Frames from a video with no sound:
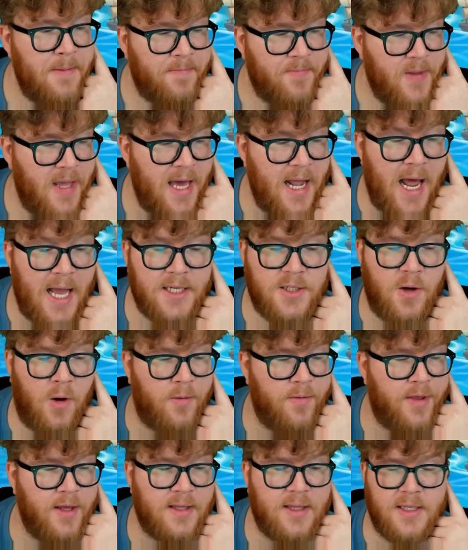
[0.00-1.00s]
and I
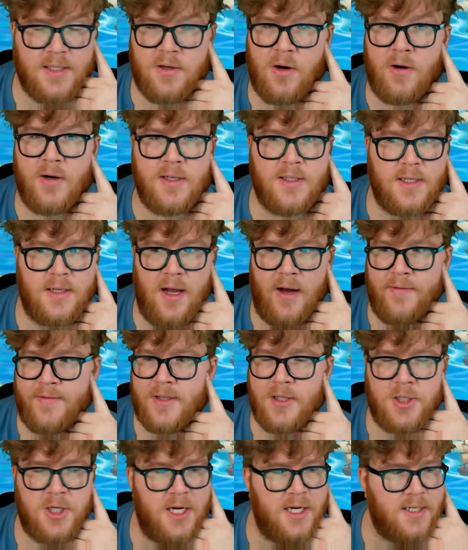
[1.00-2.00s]
don't think this card is enough
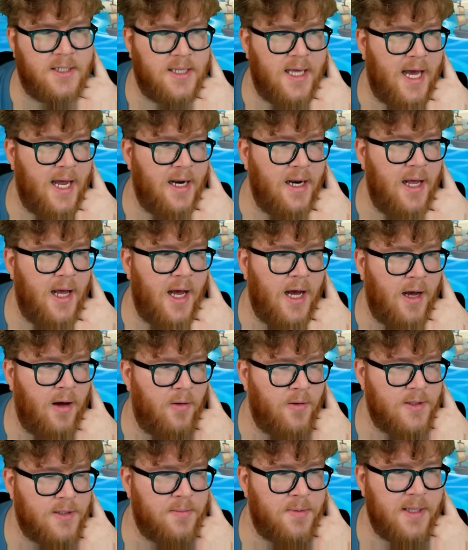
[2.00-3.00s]
to change that.
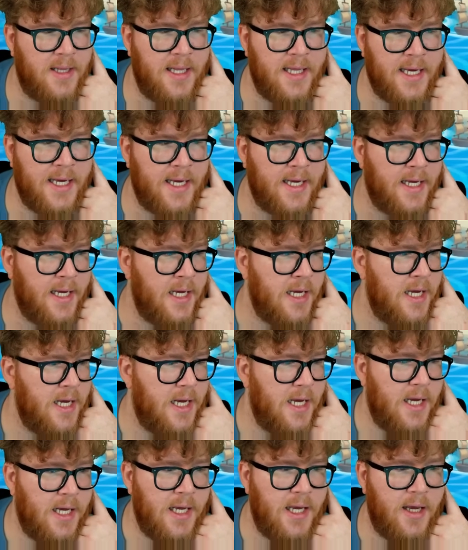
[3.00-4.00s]
Ultimately,
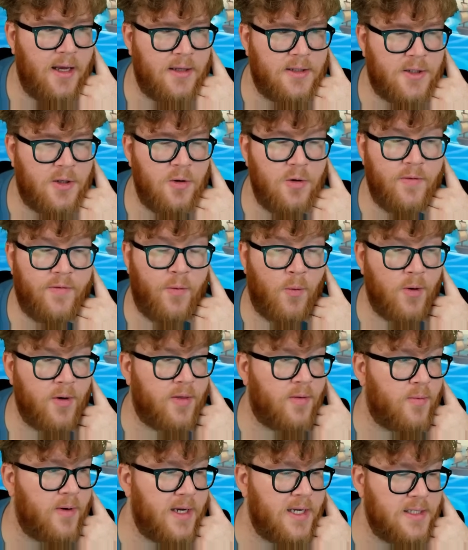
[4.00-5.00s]
2
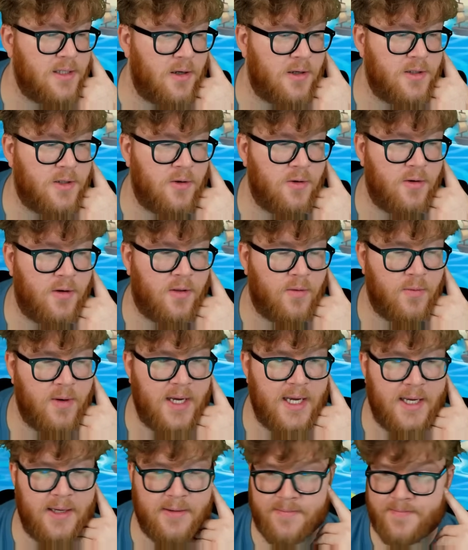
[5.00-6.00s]
4/3s on turn
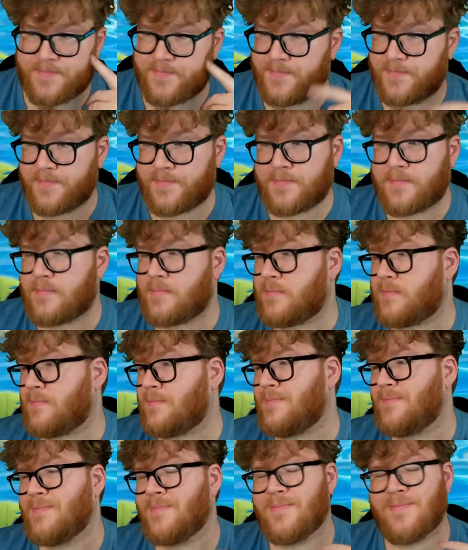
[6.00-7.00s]
3.
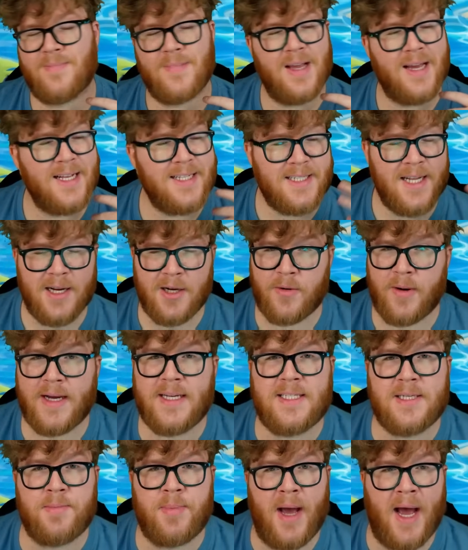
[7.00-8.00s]
It's not
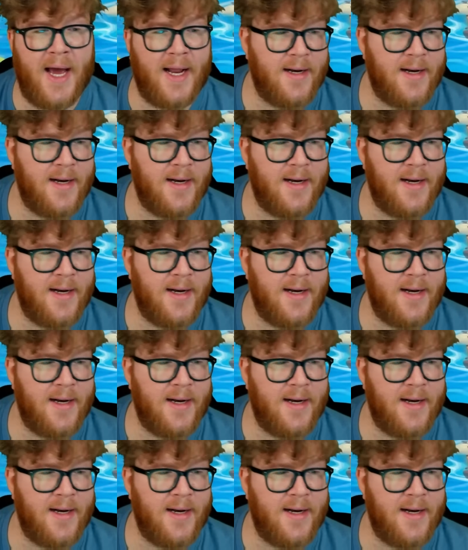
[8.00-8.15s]
crazy bad,